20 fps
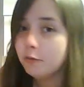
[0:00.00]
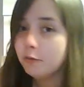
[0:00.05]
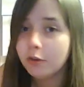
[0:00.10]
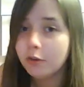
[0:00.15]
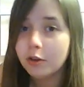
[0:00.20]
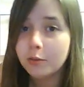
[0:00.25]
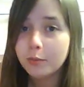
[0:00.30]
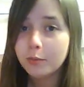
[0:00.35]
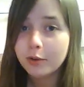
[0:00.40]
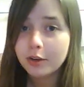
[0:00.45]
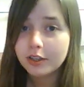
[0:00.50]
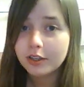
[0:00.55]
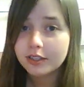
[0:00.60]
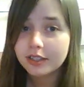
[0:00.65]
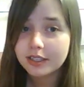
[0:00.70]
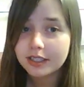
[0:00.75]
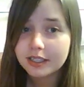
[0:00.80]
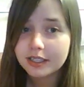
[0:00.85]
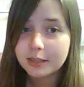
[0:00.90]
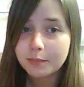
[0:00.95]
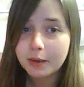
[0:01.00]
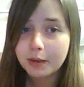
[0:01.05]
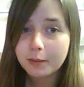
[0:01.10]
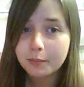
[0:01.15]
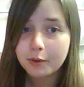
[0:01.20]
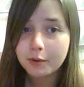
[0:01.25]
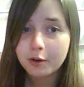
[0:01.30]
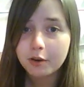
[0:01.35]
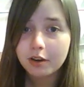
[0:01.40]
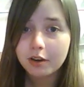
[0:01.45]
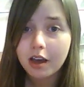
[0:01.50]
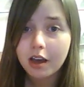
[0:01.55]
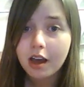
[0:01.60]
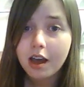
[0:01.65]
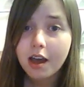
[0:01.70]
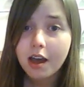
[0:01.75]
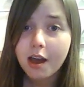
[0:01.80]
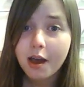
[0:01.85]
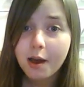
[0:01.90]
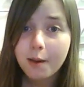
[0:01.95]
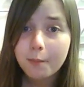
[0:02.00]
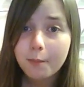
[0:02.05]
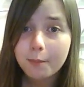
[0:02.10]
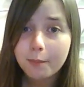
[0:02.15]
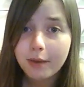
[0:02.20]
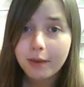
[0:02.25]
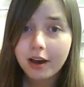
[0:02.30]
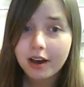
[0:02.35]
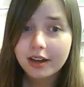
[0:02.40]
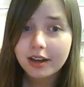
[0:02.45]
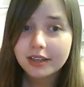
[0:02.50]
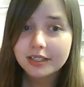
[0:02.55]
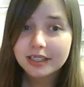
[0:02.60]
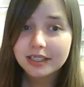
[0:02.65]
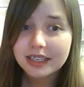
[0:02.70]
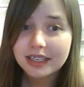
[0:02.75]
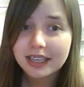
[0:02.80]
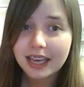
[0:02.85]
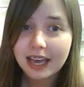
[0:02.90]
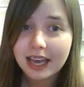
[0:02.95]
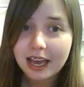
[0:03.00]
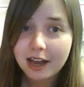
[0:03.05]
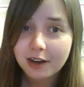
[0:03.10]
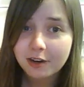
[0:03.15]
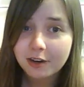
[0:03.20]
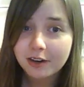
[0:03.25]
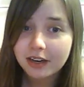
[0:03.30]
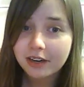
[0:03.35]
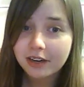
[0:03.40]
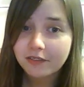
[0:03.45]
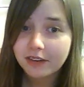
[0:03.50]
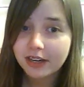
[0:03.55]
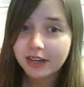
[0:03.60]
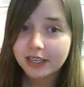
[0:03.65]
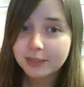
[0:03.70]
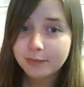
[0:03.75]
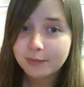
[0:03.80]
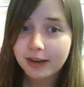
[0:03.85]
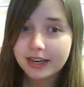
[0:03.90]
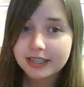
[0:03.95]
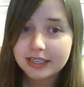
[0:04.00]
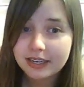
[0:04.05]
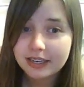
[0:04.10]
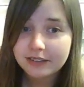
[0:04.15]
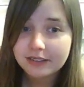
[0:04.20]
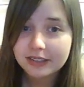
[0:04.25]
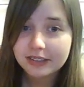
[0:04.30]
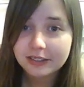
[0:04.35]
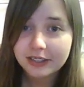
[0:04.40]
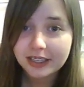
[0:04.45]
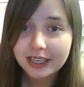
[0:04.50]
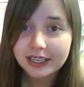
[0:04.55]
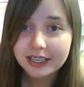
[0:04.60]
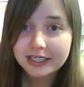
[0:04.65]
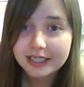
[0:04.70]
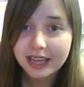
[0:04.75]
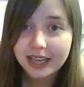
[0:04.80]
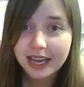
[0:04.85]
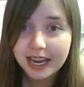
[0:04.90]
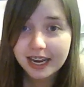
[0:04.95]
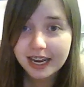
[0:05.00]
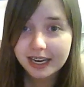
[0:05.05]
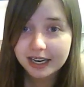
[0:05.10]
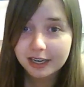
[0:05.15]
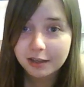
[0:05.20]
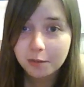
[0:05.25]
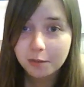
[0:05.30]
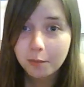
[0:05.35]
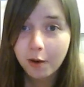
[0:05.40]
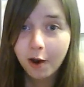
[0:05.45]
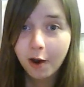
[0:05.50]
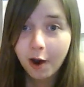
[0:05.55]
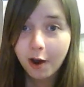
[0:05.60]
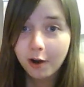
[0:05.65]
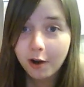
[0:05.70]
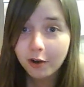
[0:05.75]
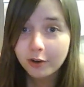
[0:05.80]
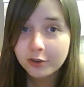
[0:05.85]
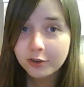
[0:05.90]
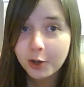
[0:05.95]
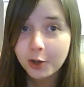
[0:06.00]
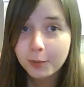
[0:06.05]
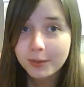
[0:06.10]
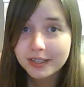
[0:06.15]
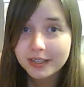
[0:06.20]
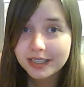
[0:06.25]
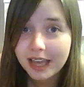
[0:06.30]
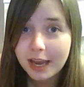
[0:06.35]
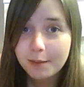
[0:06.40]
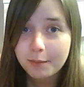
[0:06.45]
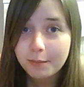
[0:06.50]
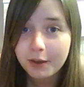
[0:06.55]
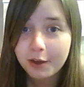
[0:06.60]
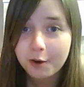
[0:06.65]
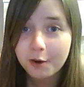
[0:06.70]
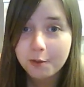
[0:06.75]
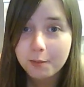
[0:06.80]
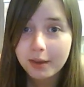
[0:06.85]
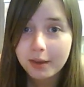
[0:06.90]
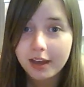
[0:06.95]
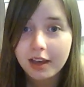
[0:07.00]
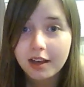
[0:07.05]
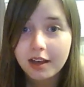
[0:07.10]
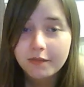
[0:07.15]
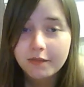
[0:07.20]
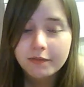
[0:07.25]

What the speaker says: one of the books because it's a big book. But yeah, I don't have any space left, as I keep saying, and the pile on top is getting bigger and bigger.